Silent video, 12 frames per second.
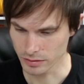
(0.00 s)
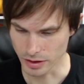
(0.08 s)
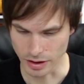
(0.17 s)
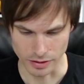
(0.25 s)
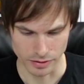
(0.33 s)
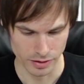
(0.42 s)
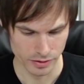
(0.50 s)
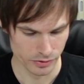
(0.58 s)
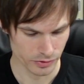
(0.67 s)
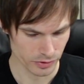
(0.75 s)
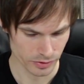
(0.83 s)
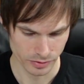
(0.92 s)
We got
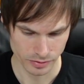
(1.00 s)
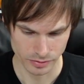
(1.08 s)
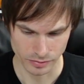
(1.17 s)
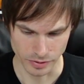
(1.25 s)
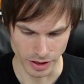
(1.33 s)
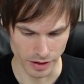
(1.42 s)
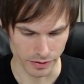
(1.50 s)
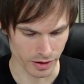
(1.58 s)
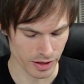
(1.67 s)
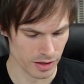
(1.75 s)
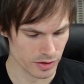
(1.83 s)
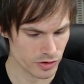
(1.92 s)
this, we got the
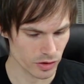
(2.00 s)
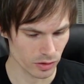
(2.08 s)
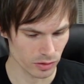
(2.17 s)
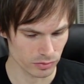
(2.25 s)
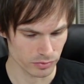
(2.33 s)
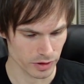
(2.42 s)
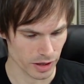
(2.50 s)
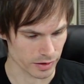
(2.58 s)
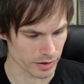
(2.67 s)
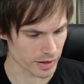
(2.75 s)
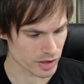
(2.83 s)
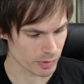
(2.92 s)
console, we got
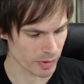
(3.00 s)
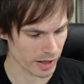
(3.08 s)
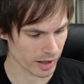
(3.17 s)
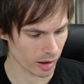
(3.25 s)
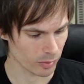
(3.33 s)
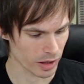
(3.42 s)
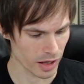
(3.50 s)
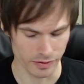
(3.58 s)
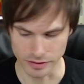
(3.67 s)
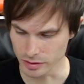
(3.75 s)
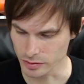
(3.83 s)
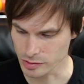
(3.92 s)
the HDMI cable and
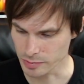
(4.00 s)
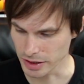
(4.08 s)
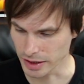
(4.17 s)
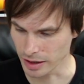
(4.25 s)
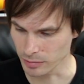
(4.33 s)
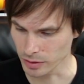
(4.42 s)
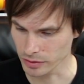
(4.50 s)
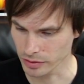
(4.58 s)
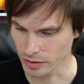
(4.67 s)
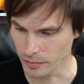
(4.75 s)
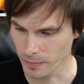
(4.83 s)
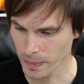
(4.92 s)
the USB cable.
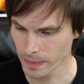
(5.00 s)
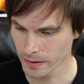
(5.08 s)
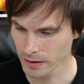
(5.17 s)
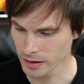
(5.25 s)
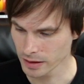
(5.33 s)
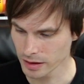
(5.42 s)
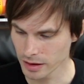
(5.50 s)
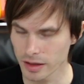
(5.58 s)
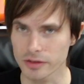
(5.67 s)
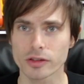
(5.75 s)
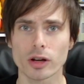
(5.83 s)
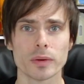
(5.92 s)
So
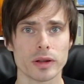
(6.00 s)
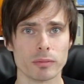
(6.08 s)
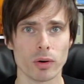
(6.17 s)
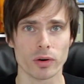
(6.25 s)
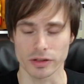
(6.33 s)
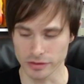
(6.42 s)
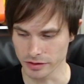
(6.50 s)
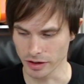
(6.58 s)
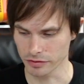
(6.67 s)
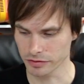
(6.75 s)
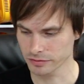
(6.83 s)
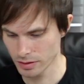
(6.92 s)
let's start with the boring
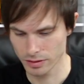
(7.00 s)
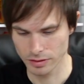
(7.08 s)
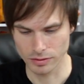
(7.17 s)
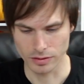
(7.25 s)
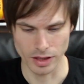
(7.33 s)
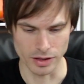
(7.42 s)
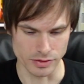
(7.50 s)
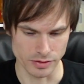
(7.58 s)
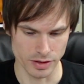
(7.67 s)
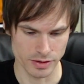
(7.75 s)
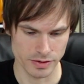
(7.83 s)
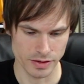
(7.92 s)
stuff. Okay, so
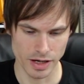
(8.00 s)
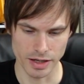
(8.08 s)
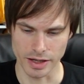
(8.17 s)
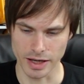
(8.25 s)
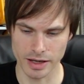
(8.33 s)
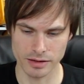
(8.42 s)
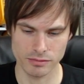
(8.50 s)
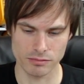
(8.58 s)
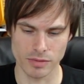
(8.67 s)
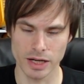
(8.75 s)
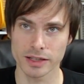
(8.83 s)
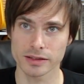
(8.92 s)
inside again,
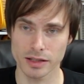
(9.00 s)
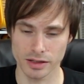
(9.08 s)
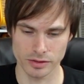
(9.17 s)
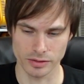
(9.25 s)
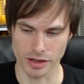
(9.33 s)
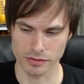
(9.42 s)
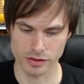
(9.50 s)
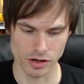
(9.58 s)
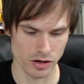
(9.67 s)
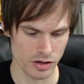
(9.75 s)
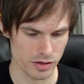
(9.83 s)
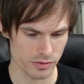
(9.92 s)
My Nintendo gift
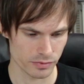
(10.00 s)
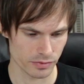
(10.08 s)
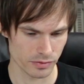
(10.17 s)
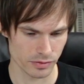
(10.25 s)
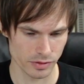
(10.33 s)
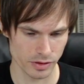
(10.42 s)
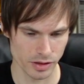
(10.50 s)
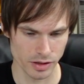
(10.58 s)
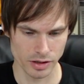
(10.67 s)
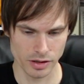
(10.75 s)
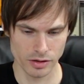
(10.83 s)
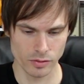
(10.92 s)
card.
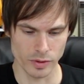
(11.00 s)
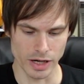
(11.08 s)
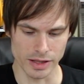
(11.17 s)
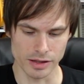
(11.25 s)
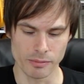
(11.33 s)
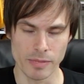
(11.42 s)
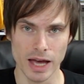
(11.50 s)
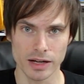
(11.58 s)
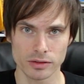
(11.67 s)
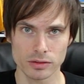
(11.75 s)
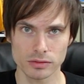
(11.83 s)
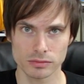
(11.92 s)
We got the
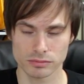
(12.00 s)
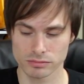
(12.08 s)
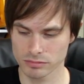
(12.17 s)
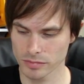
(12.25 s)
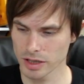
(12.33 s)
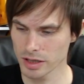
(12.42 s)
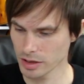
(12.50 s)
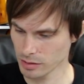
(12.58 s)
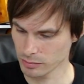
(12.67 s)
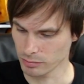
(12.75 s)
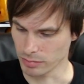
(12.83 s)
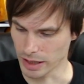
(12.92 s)
manual,
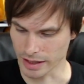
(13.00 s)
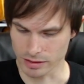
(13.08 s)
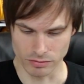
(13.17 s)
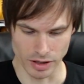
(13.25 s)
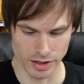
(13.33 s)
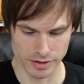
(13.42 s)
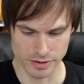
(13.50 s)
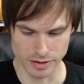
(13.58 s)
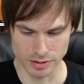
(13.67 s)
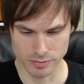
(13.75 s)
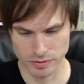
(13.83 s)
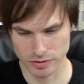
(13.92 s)
black and white it
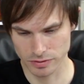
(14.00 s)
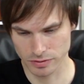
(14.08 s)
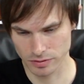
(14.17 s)
seems.